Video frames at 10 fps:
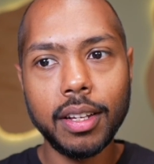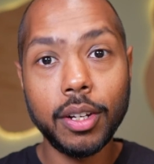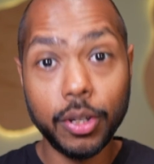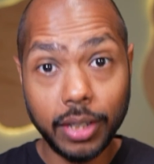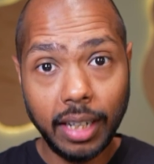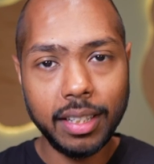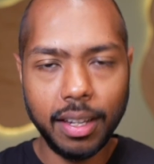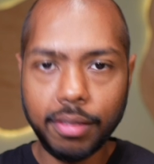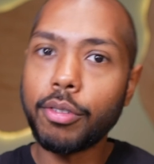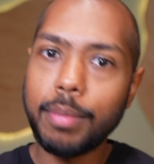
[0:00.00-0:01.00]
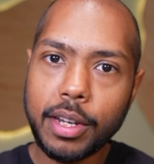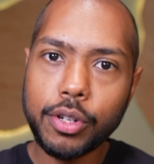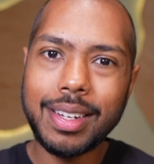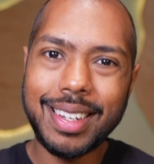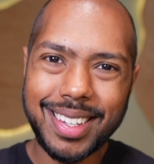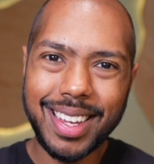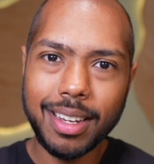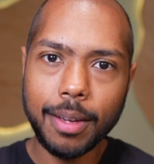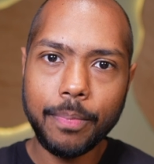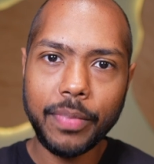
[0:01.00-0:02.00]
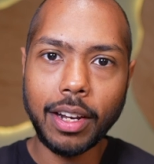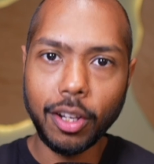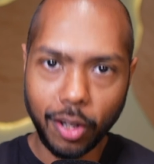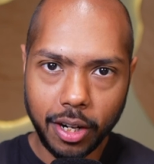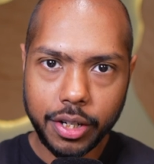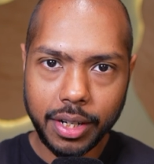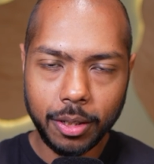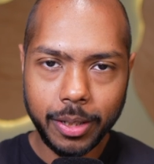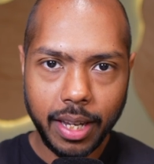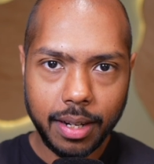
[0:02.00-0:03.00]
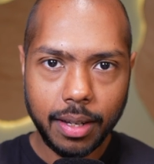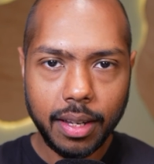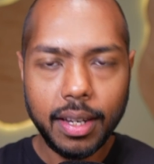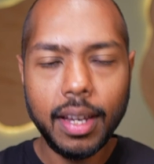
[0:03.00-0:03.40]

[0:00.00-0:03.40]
correct information and data and logical data,